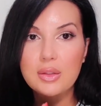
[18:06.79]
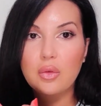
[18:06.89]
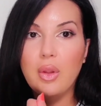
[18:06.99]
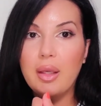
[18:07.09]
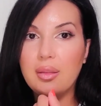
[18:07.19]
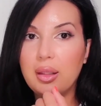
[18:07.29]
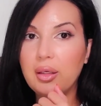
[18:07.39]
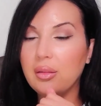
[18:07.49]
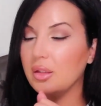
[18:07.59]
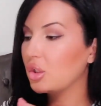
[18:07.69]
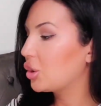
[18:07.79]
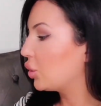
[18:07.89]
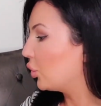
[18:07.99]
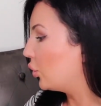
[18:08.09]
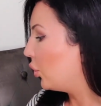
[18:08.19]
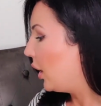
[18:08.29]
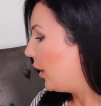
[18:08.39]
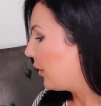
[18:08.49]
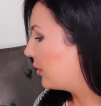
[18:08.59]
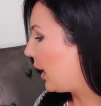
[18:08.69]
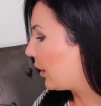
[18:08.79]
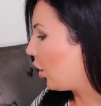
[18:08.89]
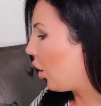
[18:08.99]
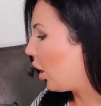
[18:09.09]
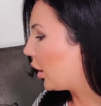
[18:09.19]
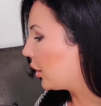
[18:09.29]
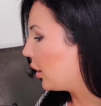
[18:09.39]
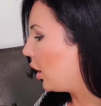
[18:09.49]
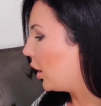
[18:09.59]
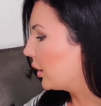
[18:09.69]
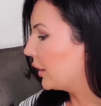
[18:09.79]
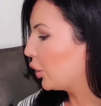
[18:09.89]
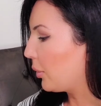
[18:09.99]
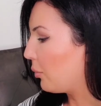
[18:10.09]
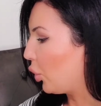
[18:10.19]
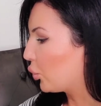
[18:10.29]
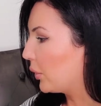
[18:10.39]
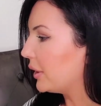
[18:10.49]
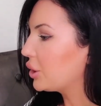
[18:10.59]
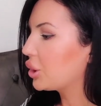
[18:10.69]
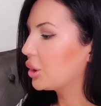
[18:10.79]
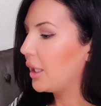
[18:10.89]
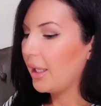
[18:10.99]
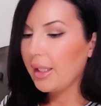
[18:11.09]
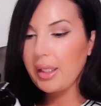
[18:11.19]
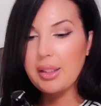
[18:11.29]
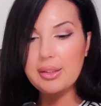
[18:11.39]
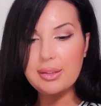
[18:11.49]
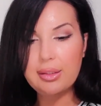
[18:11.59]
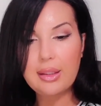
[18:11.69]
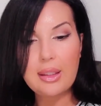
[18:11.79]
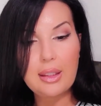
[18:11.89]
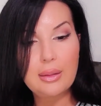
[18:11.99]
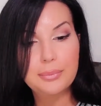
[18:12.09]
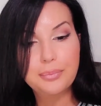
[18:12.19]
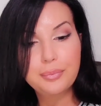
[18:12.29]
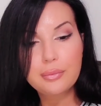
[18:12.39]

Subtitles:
So I think the two that are a little bit more rich is the